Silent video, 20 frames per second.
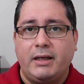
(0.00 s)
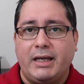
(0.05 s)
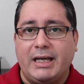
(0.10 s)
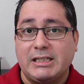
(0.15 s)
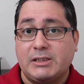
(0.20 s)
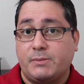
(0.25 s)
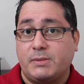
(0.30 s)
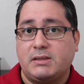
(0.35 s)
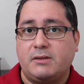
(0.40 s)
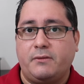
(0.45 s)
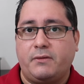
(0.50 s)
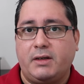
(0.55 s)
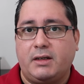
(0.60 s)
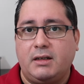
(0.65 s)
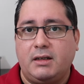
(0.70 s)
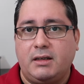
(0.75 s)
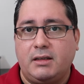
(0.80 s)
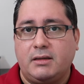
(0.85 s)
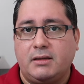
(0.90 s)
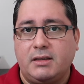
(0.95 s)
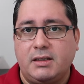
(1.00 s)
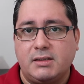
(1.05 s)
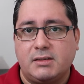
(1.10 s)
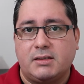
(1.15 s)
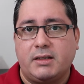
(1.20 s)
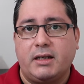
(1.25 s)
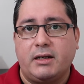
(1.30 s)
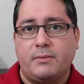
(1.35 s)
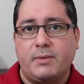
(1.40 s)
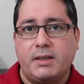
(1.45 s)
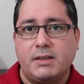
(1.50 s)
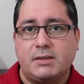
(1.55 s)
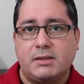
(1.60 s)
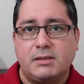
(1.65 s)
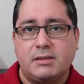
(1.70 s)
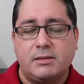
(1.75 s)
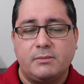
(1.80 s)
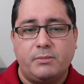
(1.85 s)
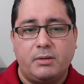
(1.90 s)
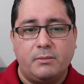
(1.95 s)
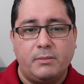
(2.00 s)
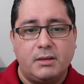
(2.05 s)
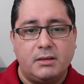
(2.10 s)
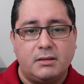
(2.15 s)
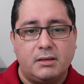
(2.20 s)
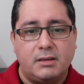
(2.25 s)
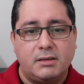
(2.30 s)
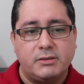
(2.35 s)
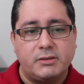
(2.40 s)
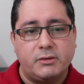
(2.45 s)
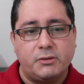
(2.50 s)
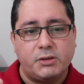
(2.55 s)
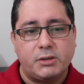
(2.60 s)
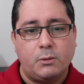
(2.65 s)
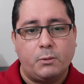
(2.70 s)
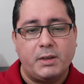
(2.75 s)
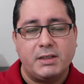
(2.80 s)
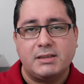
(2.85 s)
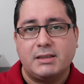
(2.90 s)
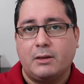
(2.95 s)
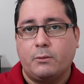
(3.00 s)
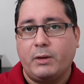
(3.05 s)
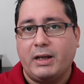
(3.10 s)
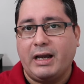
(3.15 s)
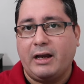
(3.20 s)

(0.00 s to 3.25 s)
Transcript: Specifically, this database is implemented in such a way that we